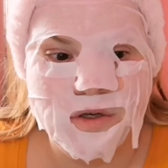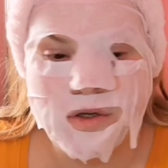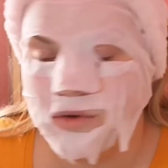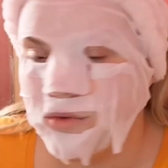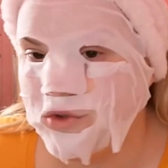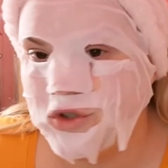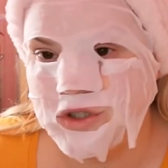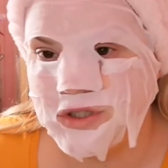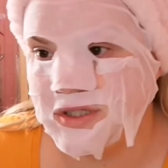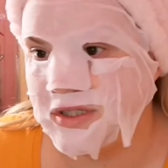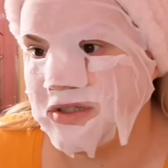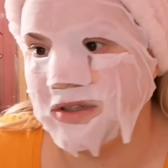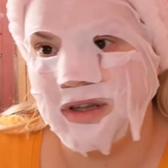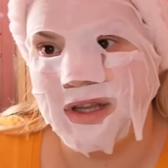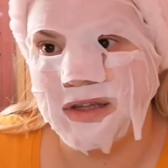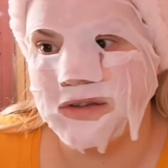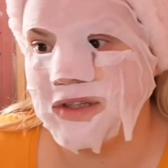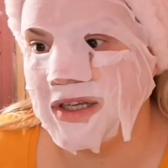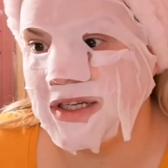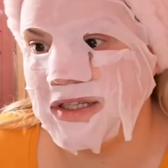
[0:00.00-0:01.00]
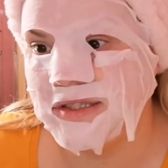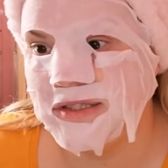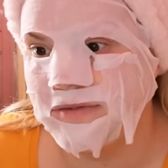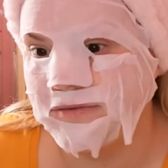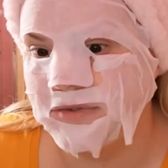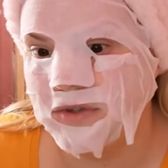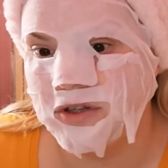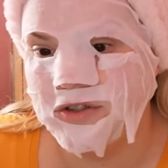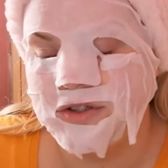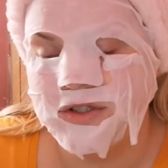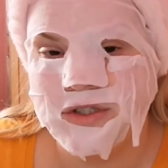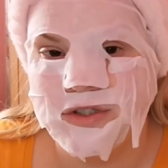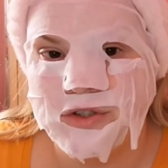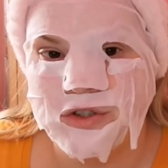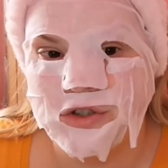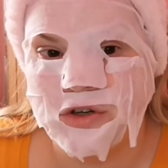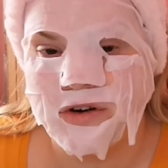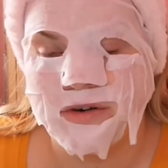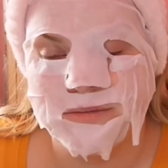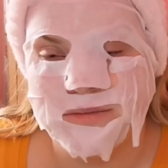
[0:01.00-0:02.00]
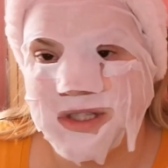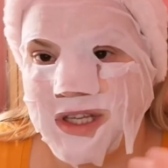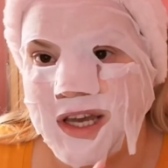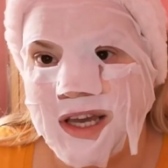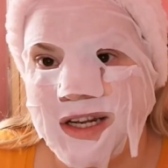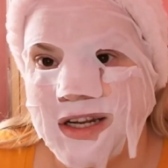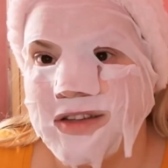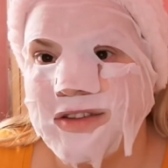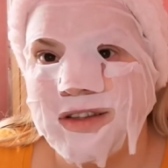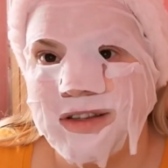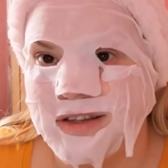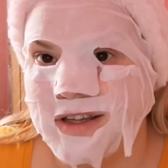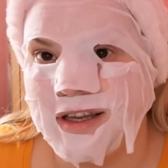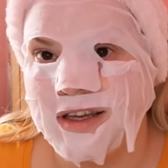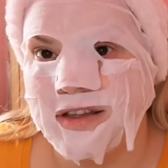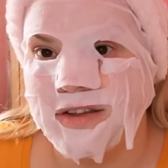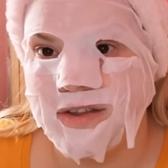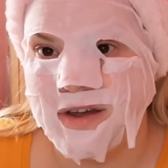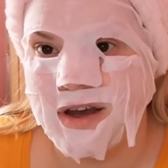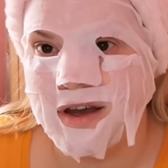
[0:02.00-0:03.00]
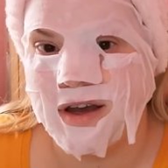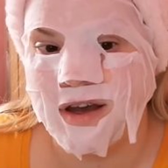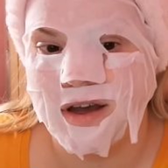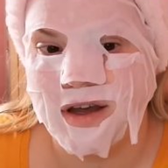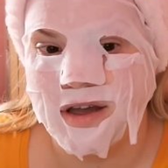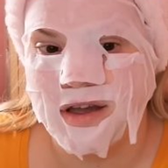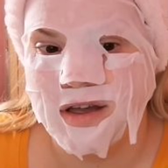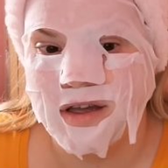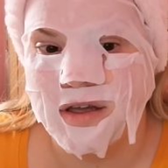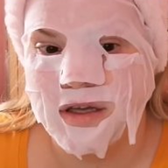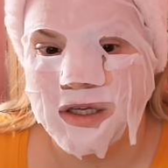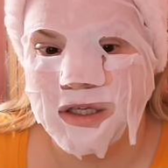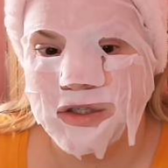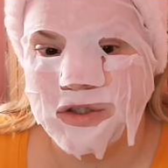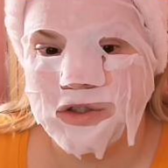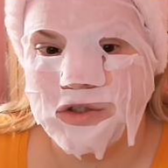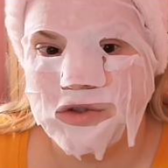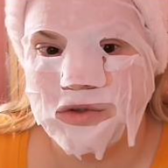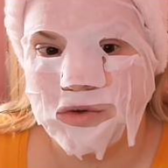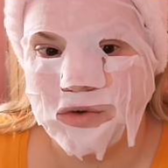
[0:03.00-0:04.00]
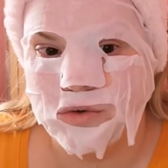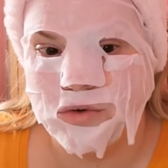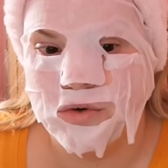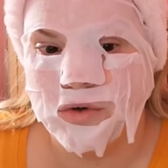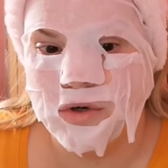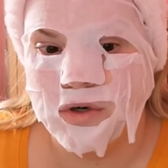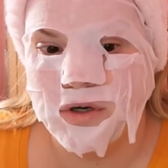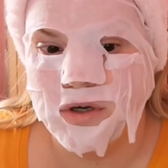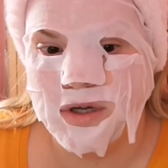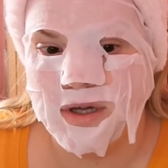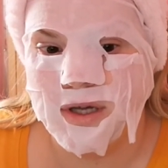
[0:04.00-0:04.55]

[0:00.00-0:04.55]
know, just like Links of London charms, anything like that. So,